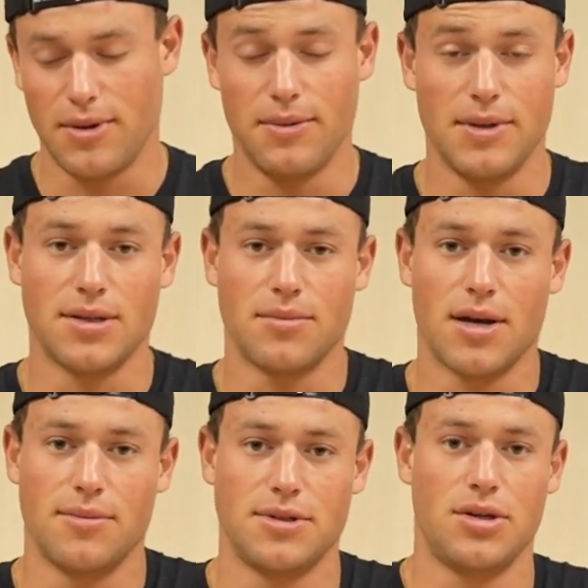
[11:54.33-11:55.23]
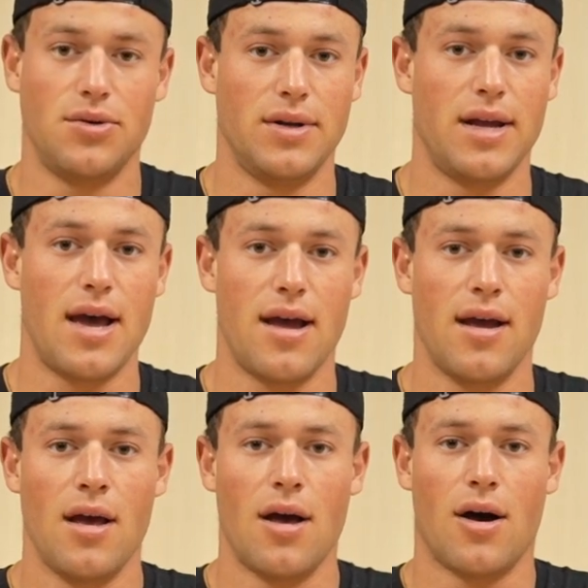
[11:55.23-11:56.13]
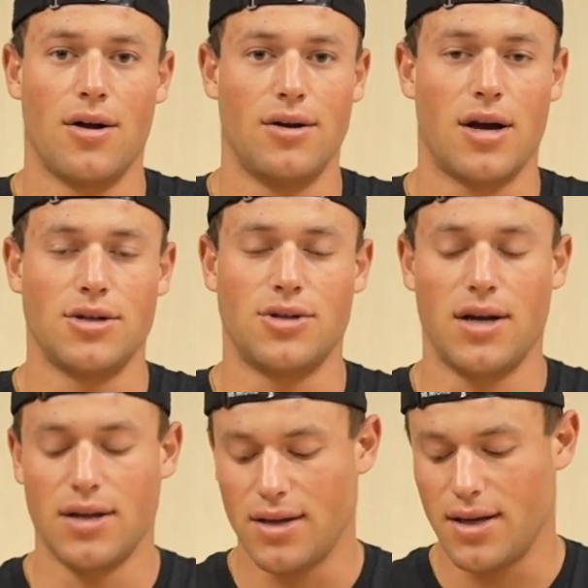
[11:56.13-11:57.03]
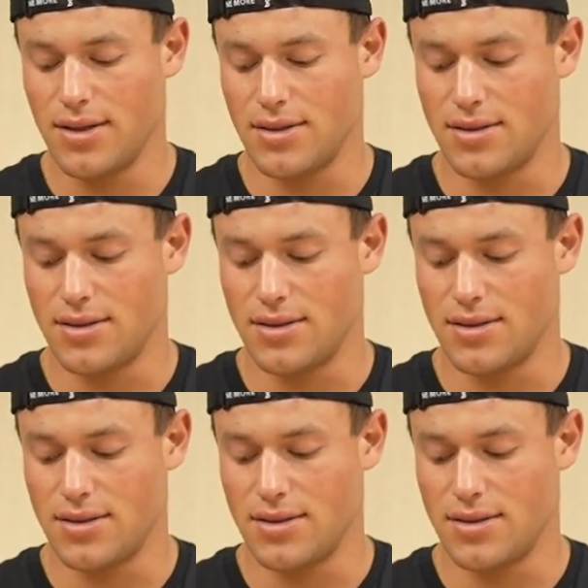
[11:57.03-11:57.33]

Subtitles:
maybe sometimes 2 a day on non-training days.